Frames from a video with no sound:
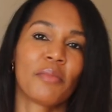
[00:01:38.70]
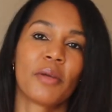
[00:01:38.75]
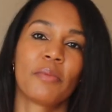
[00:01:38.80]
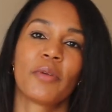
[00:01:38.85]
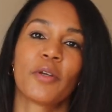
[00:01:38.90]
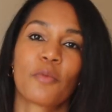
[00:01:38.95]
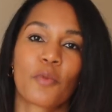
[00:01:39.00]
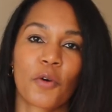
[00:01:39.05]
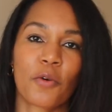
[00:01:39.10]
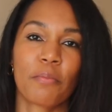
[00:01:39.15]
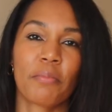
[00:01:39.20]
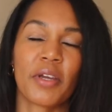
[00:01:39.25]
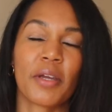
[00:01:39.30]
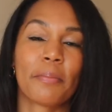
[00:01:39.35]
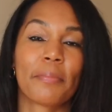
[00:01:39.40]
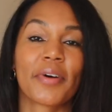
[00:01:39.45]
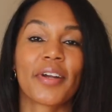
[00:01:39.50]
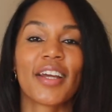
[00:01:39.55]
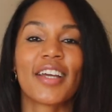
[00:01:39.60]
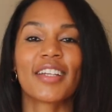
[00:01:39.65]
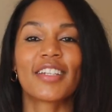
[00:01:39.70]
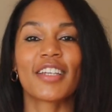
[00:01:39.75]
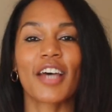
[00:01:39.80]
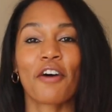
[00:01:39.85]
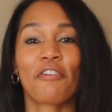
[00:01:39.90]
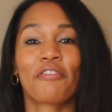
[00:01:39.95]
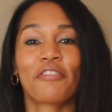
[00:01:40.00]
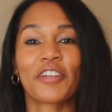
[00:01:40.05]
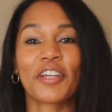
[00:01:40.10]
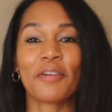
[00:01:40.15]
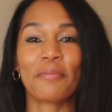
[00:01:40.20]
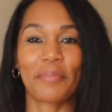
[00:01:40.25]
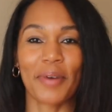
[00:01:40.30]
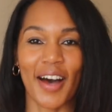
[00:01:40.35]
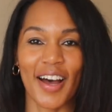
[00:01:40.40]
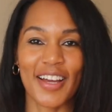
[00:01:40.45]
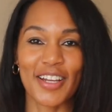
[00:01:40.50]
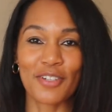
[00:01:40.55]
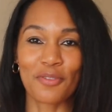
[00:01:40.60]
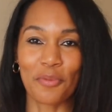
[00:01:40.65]
maybe it won't be, but it definitely
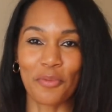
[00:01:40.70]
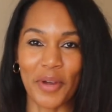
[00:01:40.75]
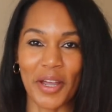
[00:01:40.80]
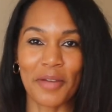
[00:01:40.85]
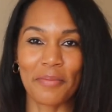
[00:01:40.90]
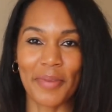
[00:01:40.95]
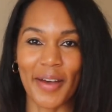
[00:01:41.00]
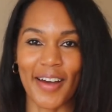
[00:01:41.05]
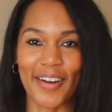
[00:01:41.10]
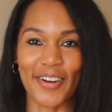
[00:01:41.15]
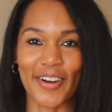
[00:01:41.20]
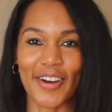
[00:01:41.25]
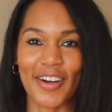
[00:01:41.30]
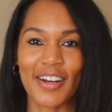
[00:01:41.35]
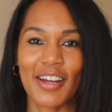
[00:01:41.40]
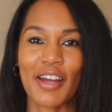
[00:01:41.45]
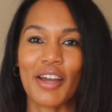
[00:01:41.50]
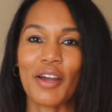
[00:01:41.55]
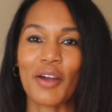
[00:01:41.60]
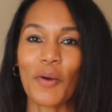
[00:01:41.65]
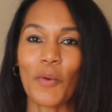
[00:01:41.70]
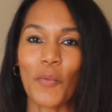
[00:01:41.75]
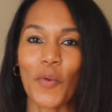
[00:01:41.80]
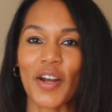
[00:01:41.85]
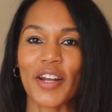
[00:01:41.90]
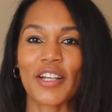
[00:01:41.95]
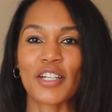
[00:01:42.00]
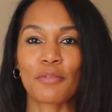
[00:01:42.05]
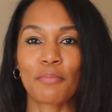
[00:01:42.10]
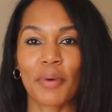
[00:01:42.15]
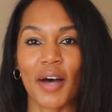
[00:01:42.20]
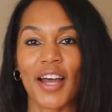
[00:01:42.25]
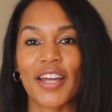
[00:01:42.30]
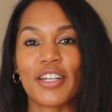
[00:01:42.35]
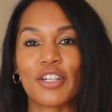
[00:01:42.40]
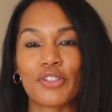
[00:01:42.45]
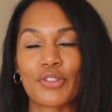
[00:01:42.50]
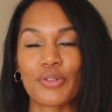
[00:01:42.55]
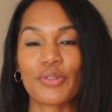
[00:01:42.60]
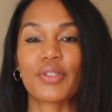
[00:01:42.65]
binds way better when it's
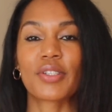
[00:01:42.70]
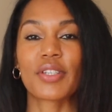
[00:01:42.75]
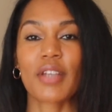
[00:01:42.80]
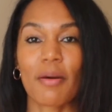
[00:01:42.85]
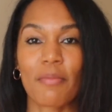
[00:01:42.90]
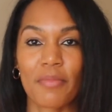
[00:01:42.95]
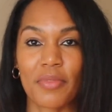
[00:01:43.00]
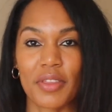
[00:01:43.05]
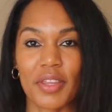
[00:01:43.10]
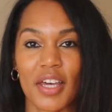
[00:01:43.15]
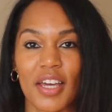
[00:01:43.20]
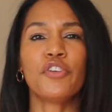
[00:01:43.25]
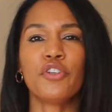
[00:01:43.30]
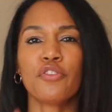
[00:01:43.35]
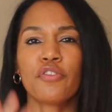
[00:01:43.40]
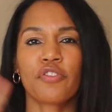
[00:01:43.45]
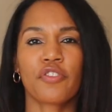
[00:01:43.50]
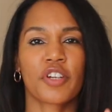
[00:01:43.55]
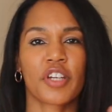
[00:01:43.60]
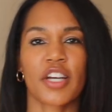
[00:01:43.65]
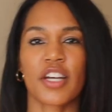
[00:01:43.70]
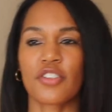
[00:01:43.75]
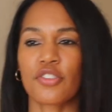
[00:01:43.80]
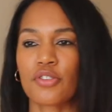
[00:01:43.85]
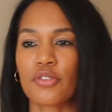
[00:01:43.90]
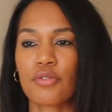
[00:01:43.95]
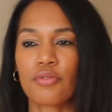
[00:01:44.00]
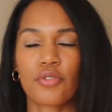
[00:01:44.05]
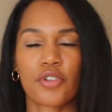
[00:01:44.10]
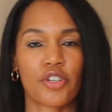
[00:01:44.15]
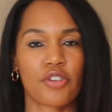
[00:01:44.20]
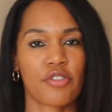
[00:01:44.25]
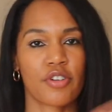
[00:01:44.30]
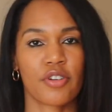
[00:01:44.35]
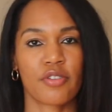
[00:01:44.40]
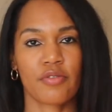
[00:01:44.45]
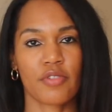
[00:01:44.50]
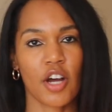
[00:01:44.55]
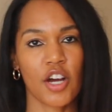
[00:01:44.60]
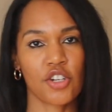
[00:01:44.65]
binding to something. If you forget to, you're in
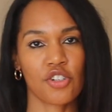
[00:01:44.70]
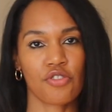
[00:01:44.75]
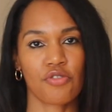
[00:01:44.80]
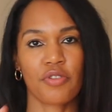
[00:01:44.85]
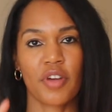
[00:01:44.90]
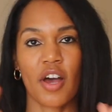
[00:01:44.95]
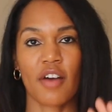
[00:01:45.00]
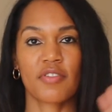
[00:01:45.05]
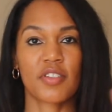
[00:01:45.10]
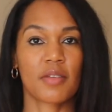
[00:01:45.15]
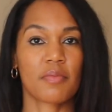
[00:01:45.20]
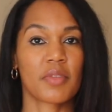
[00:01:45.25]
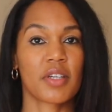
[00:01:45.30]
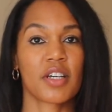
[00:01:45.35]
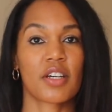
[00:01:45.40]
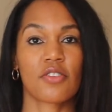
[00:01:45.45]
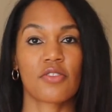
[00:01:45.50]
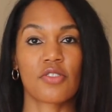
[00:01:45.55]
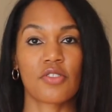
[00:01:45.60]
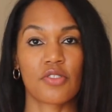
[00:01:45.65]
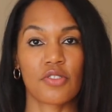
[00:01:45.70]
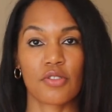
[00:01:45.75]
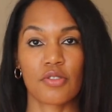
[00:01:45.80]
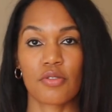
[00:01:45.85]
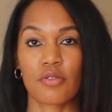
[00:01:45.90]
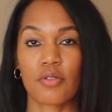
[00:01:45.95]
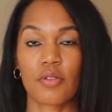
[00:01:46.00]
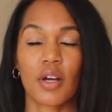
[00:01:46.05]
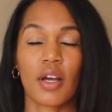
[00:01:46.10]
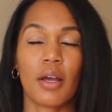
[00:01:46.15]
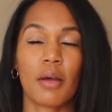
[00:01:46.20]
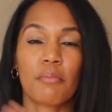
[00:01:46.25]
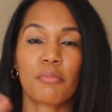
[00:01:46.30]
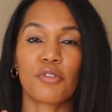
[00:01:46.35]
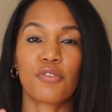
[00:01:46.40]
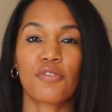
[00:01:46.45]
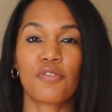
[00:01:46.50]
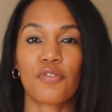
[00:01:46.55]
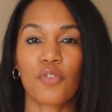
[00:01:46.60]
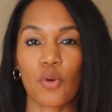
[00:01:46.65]
a rush or you have something else to do
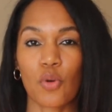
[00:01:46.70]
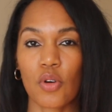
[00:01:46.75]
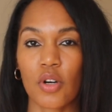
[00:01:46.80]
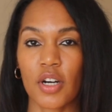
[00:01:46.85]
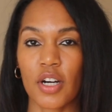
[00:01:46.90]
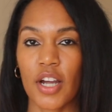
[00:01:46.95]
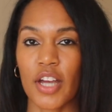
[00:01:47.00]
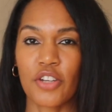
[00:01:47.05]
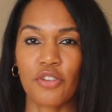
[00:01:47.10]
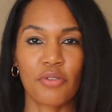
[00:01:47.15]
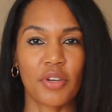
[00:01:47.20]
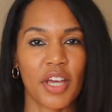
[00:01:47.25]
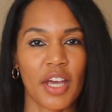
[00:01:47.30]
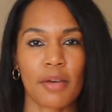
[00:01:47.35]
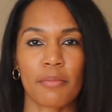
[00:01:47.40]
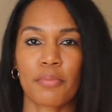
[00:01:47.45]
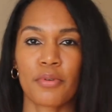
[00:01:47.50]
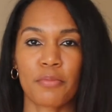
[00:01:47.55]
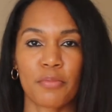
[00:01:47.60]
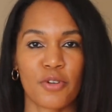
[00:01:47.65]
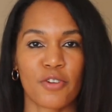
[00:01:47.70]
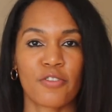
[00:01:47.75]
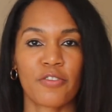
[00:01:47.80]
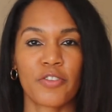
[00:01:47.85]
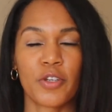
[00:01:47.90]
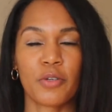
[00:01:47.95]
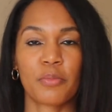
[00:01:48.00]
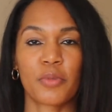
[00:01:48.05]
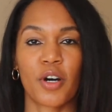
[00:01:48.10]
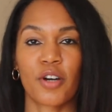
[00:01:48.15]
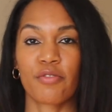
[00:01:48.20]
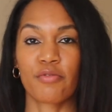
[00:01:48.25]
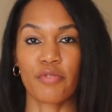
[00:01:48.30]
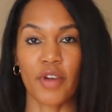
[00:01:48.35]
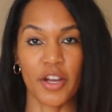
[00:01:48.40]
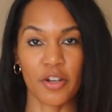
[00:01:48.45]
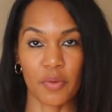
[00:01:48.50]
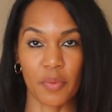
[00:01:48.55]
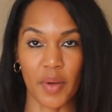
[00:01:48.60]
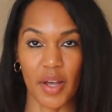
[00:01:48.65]
before and you can't put perfume on
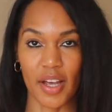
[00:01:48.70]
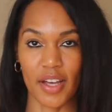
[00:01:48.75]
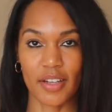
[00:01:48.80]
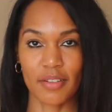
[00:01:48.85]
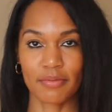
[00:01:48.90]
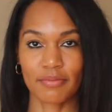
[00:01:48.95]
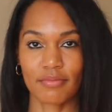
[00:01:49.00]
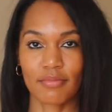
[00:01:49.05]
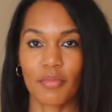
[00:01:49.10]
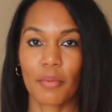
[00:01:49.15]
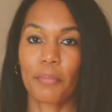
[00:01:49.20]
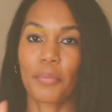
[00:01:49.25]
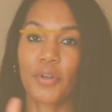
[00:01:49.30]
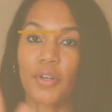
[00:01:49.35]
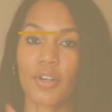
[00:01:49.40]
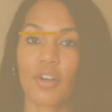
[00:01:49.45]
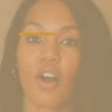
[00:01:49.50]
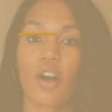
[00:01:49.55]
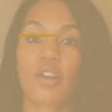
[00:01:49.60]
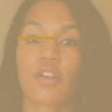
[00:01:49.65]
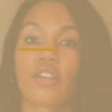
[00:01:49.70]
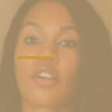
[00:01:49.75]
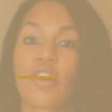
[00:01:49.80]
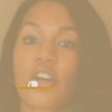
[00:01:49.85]
right away, put it on